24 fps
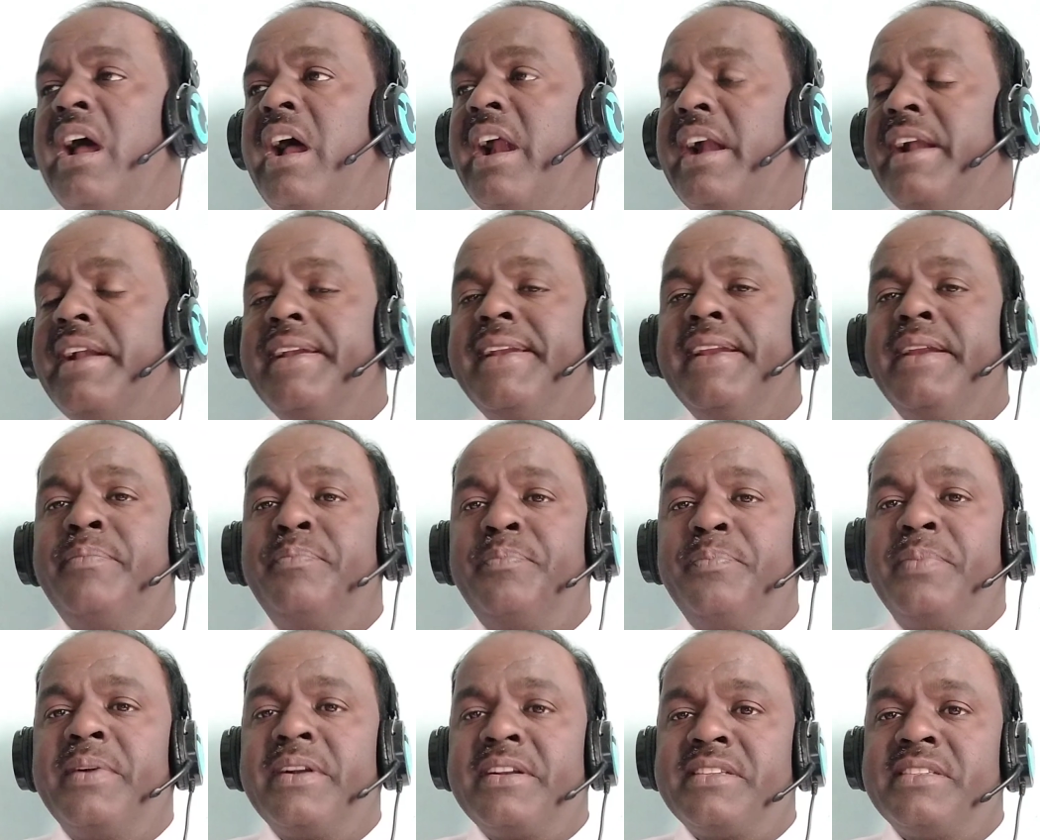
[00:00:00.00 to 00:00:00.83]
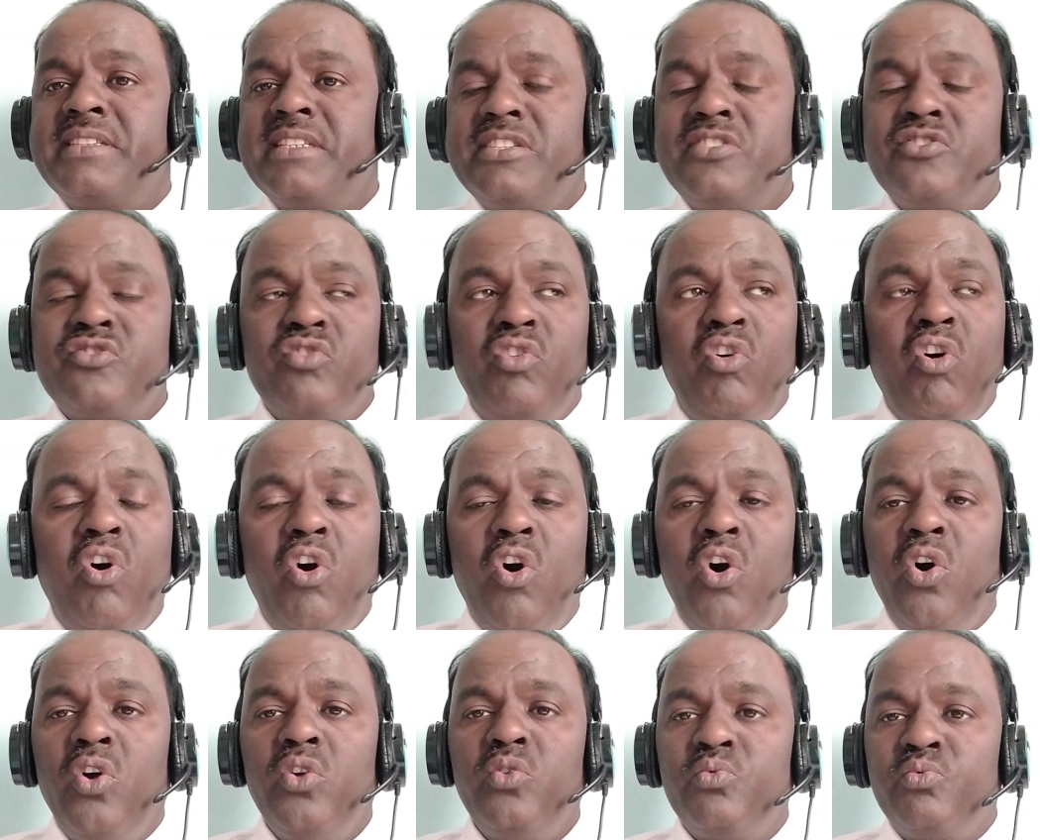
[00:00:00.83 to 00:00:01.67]
100%
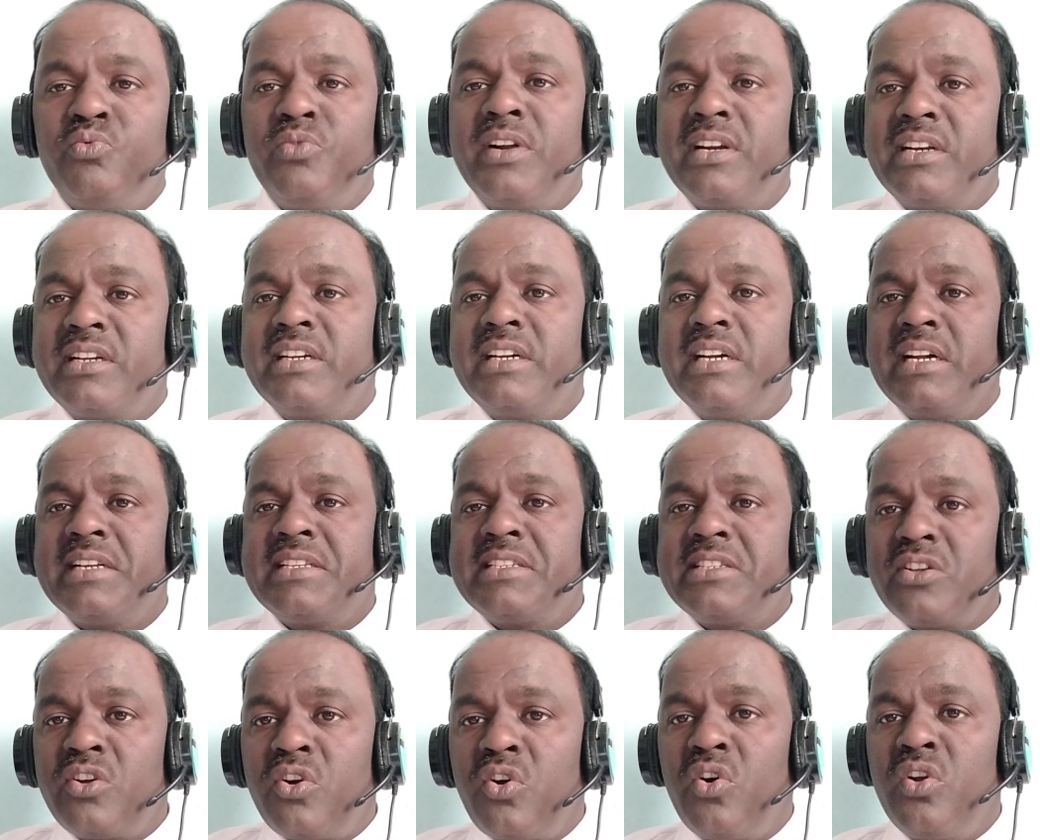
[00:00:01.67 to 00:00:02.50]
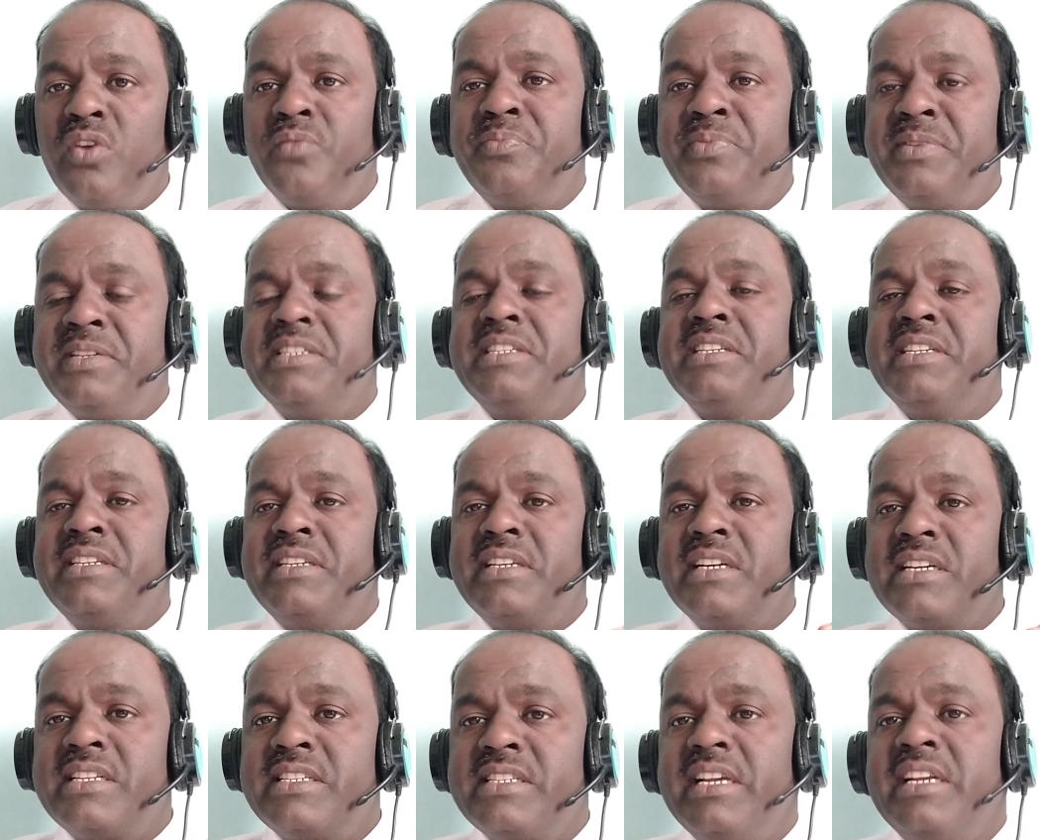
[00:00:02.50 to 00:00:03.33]
all workers, all
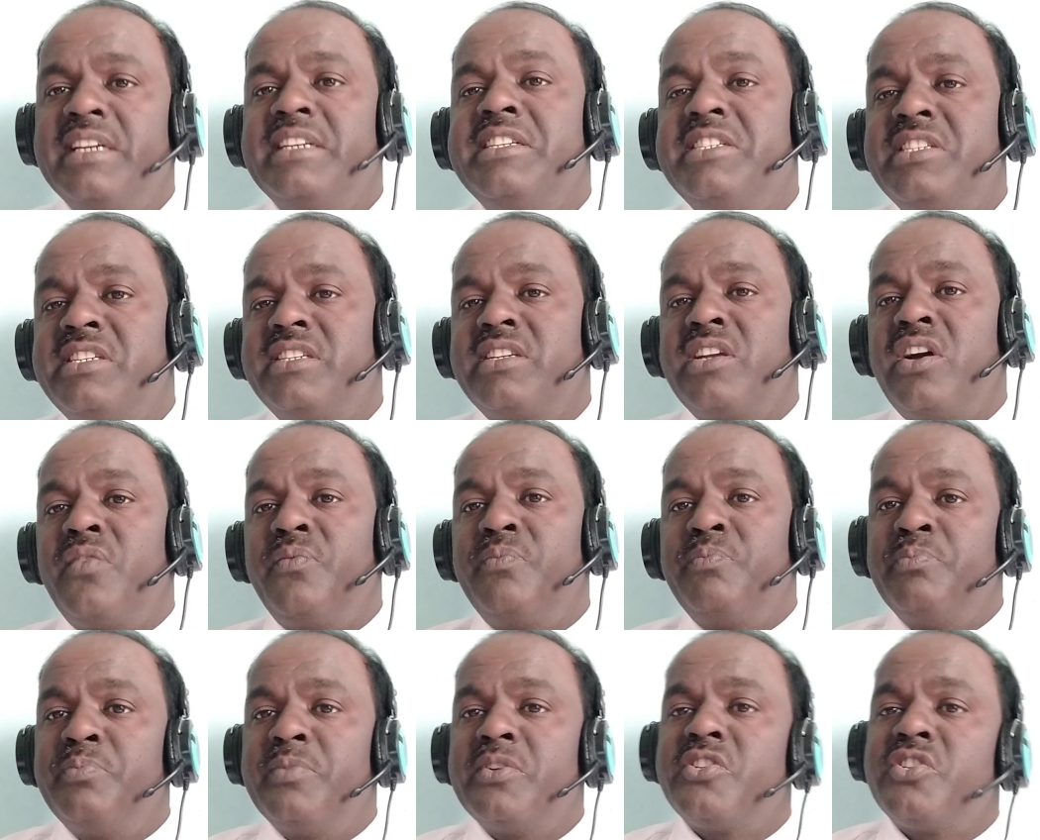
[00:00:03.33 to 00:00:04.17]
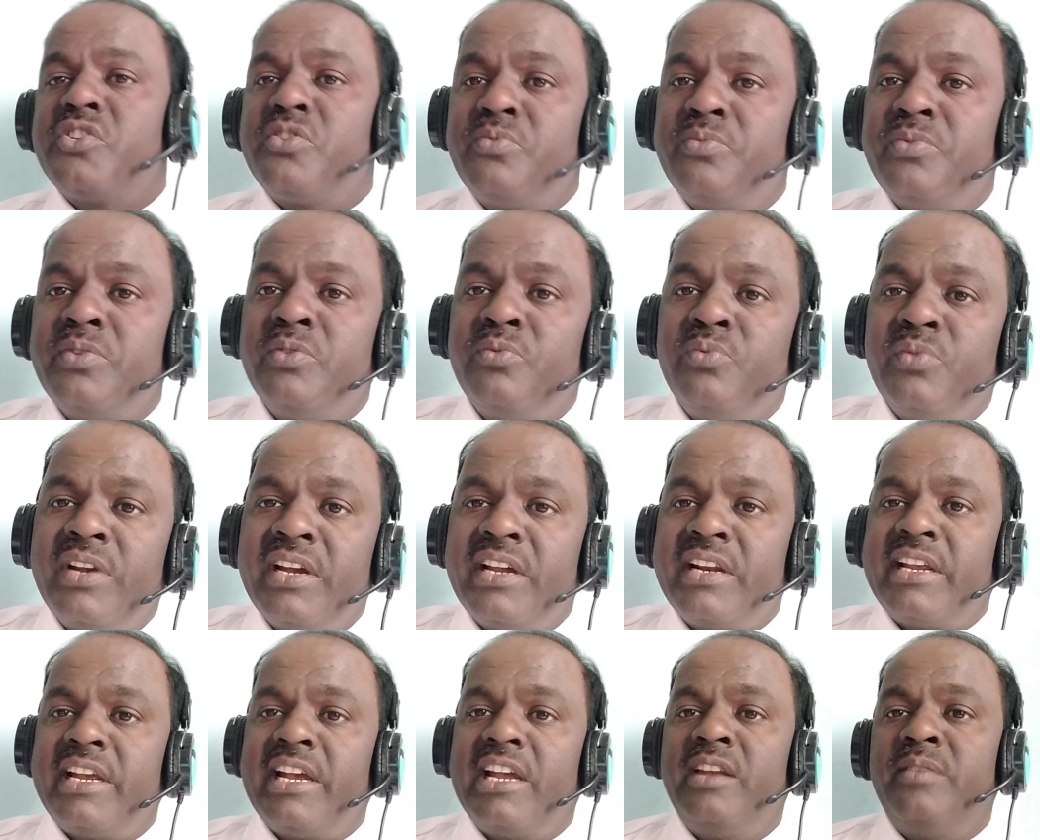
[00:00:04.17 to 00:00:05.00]
visitors and staff must be
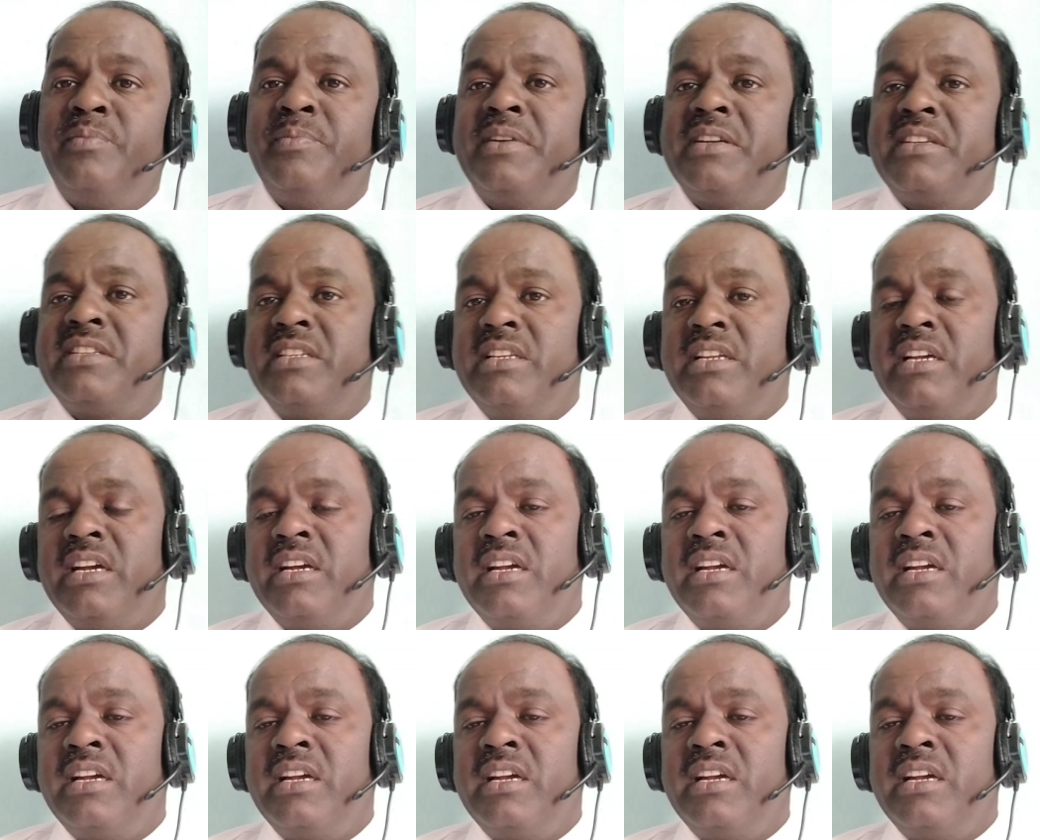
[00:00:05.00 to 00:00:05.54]
wear helmets,